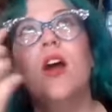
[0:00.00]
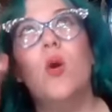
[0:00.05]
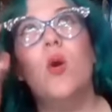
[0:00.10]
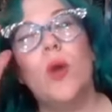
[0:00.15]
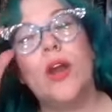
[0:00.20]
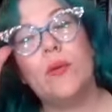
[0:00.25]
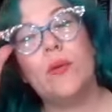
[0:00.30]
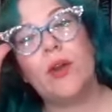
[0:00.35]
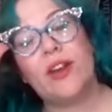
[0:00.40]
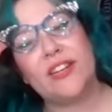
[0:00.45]

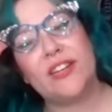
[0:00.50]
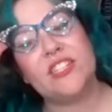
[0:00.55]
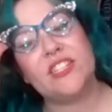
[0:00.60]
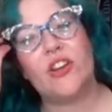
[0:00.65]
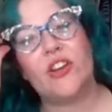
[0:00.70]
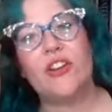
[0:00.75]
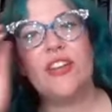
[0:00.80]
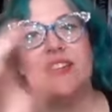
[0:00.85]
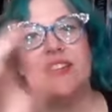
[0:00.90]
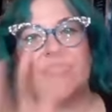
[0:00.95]
wig work i
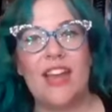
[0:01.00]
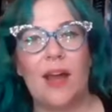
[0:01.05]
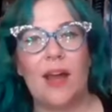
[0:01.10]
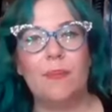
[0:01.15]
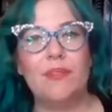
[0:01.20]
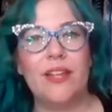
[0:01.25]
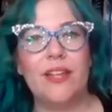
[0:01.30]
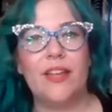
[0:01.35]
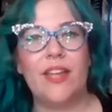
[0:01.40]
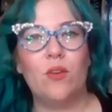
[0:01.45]
started
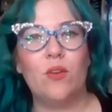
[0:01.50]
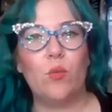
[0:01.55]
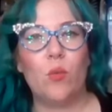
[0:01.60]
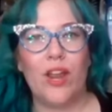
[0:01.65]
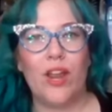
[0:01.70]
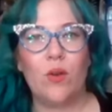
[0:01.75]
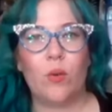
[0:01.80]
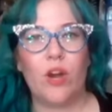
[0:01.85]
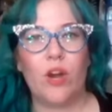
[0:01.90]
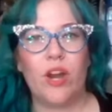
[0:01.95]
dabbling in
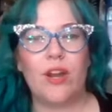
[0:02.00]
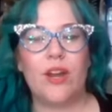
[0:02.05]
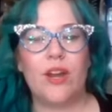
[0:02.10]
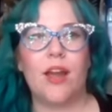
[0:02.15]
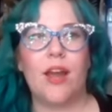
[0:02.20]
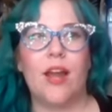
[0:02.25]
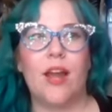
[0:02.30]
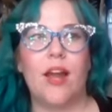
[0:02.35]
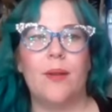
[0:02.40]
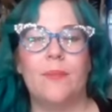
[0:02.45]
wig work
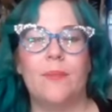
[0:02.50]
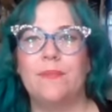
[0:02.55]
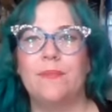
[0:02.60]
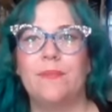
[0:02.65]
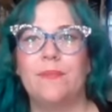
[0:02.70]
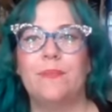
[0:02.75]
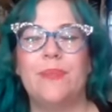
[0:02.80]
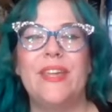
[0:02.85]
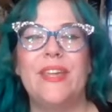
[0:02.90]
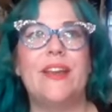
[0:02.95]
um
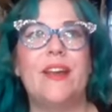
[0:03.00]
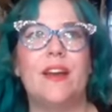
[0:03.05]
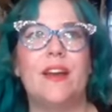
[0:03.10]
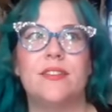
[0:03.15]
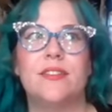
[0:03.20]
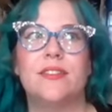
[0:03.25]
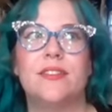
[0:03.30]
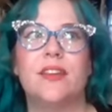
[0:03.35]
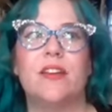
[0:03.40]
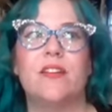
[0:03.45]

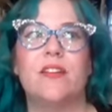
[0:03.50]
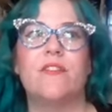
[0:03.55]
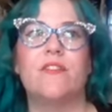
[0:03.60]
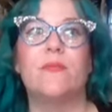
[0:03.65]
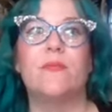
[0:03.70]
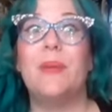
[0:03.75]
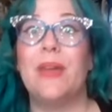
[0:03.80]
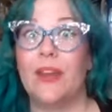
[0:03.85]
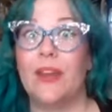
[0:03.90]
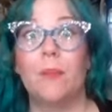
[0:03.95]
because of
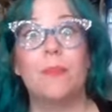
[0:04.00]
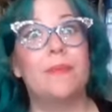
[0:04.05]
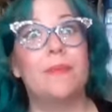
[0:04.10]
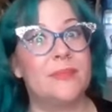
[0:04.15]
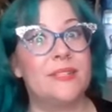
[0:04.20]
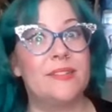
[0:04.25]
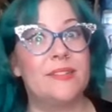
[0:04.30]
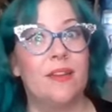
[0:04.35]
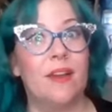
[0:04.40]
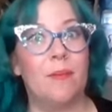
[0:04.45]

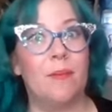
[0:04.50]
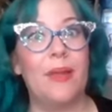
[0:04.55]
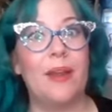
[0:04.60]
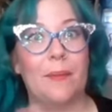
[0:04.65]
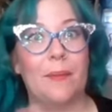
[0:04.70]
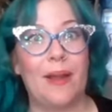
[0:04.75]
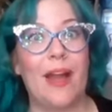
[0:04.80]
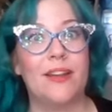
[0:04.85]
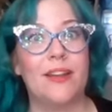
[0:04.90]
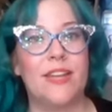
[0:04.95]
pinups a
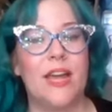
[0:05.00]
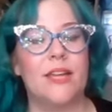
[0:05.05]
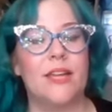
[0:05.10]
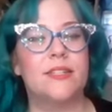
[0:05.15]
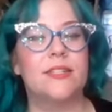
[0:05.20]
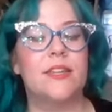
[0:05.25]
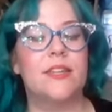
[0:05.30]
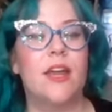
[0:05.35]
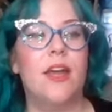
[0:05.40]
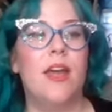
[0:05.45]
pinup
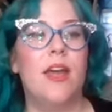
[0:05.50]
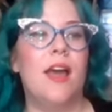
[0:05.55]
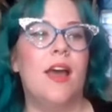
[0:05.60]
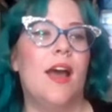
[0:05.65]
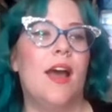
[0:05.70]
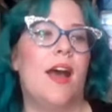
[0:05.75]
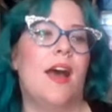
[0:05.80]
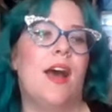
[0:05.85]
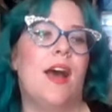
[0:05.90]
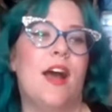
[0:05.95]
contest.
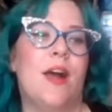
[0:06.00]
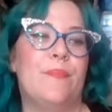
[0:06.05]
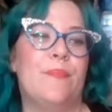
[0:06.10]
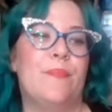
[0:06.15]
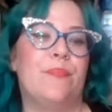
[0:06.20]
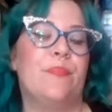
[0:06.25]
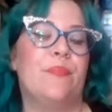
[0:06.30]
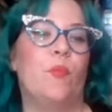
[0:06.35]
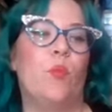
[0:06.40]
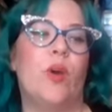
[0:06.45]

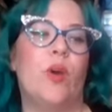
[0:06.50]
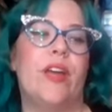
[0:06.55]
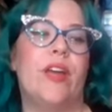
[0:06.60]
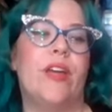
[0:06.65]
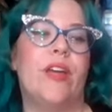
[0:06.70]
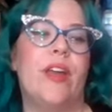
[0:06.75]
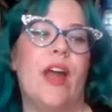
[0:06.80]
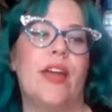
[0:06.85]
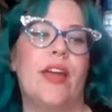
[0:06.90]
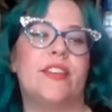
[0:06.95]
um
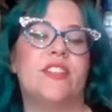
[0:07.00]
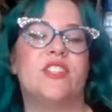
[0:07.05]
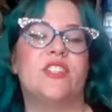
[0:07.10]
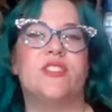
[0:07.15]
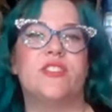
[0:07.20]
when i